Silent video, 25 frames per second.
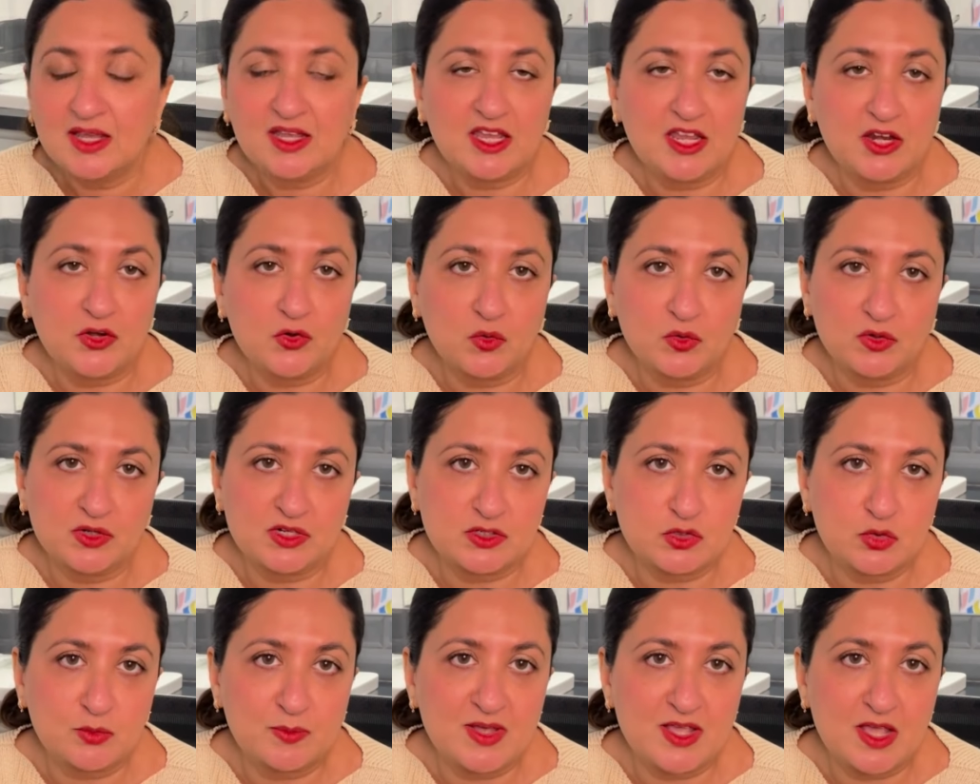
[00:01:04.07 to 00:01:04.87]
in order
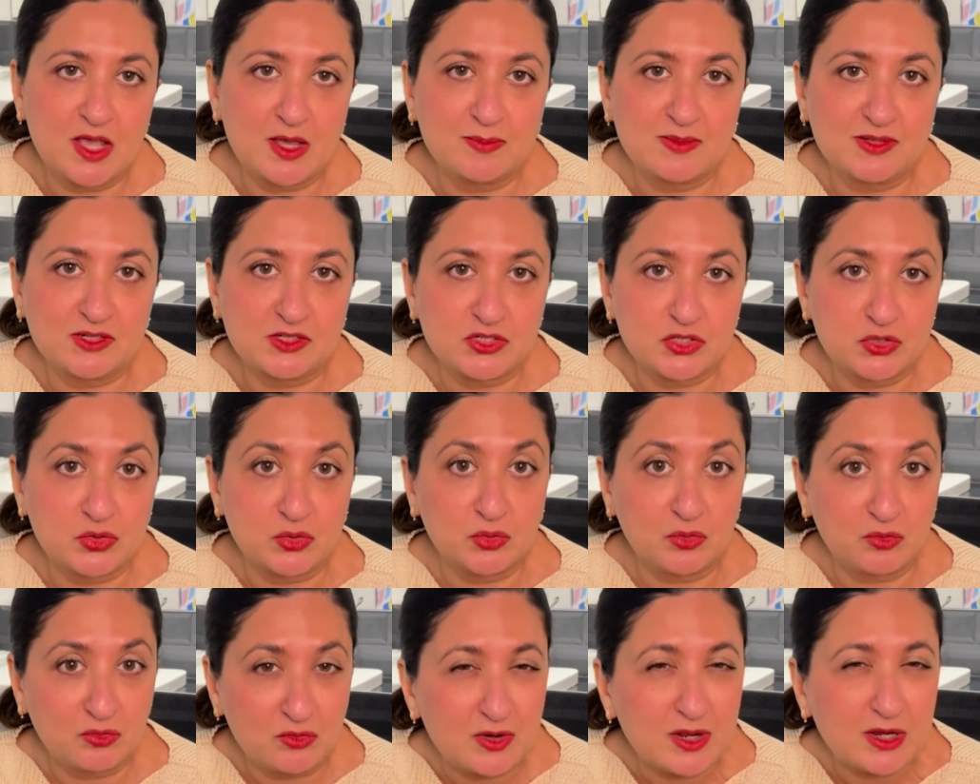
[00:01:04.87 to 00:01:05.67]
to be able to
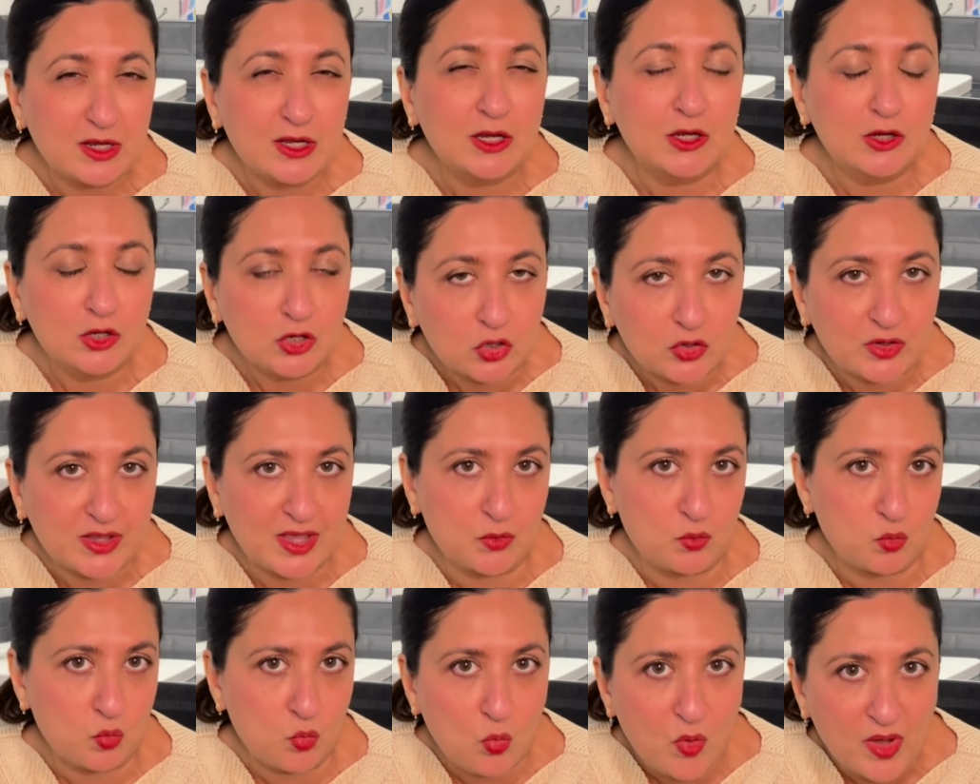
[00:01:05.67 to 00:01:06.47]
really look
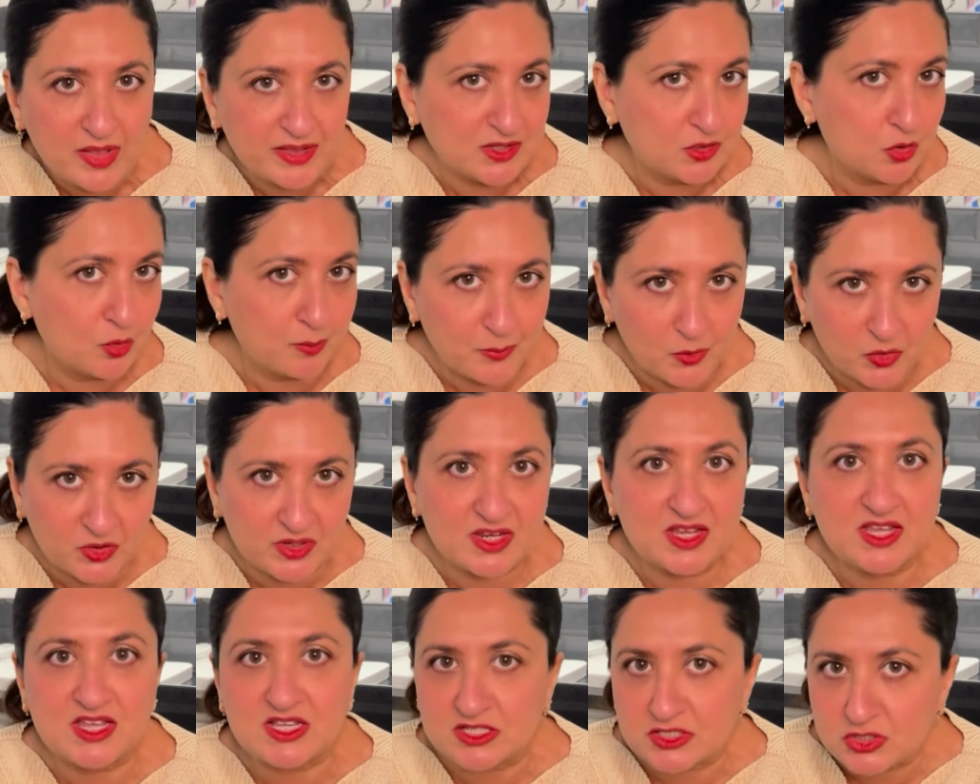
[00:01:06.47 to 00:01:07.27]
at what your
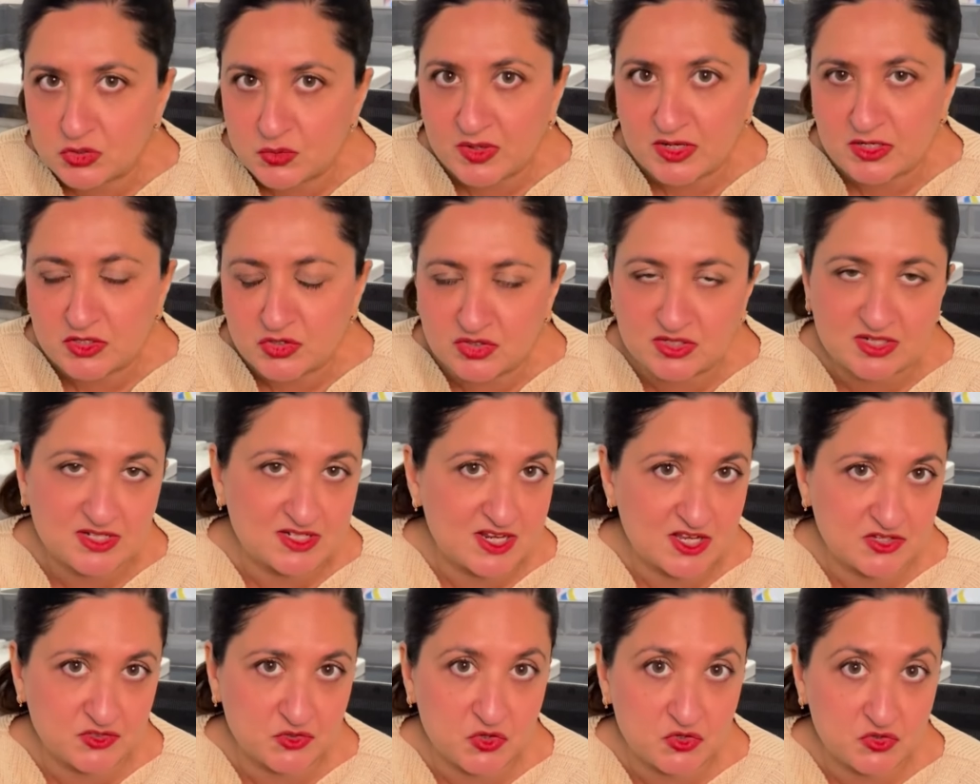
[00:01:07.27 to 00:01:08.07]
body is doing to the
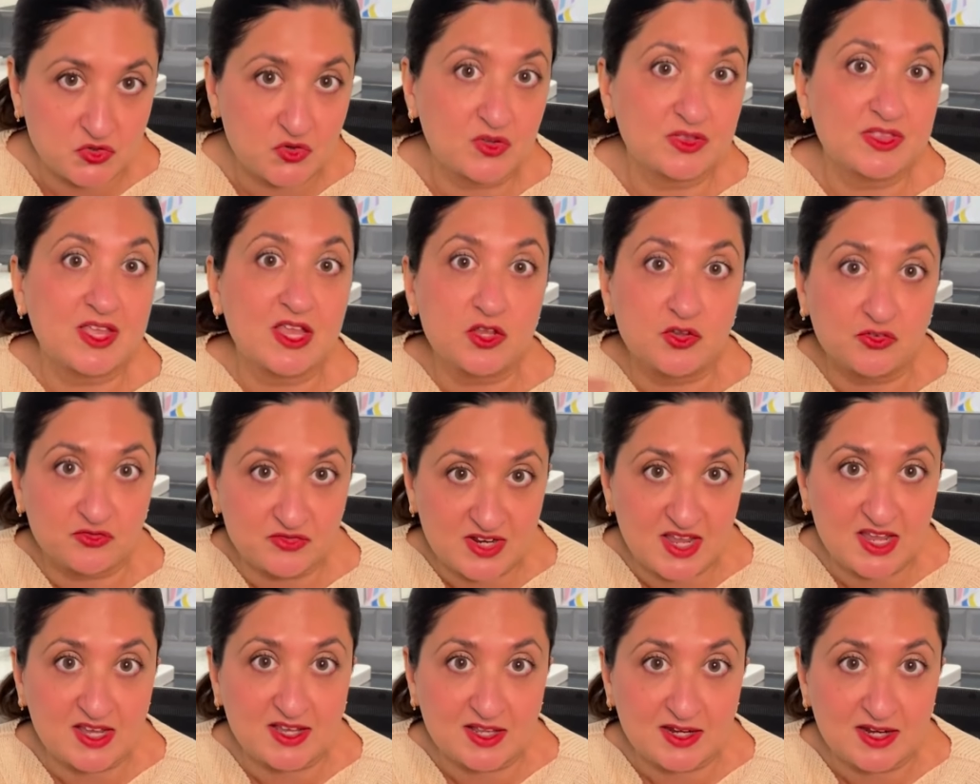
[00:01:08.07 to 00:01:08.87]
testosterone that you've
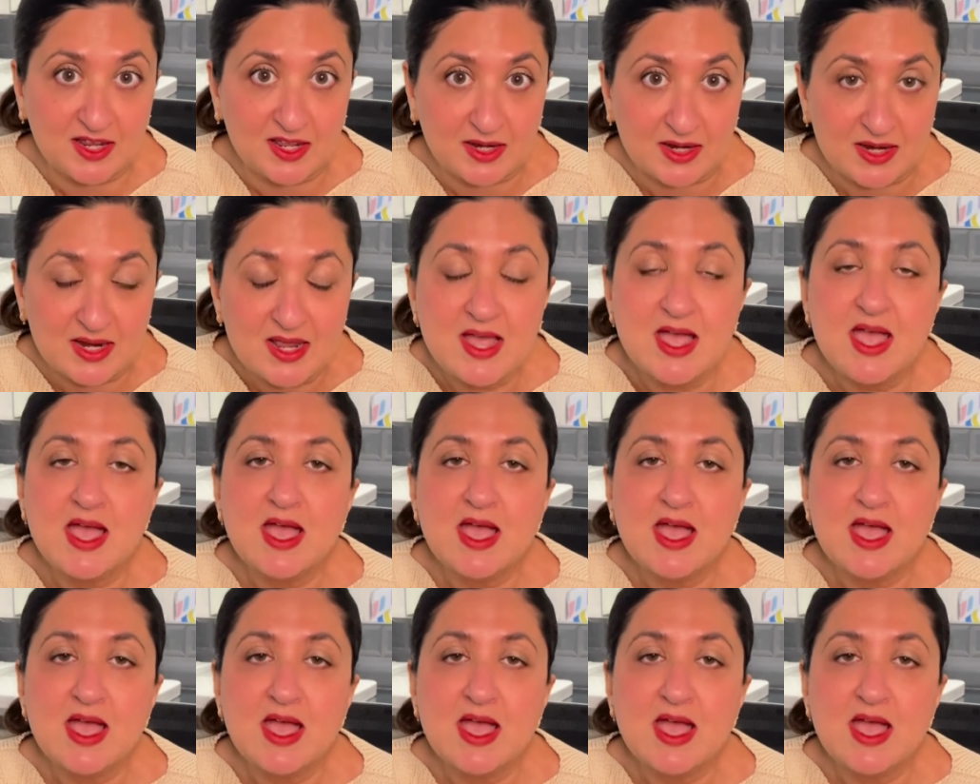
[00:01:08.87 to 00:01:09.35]
taken in.